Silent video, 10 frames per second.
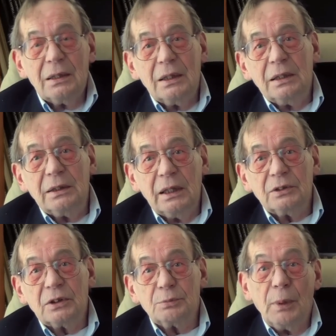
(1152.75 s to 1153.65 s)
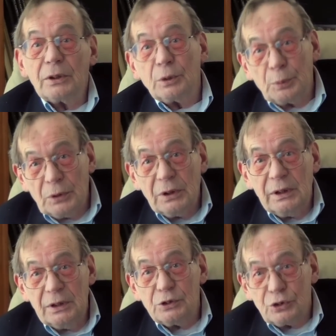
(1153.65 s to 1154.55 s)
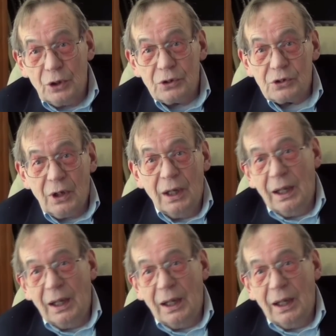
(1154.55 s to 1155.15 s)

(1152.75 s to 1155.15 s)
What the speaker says: that he takes as multiple in search,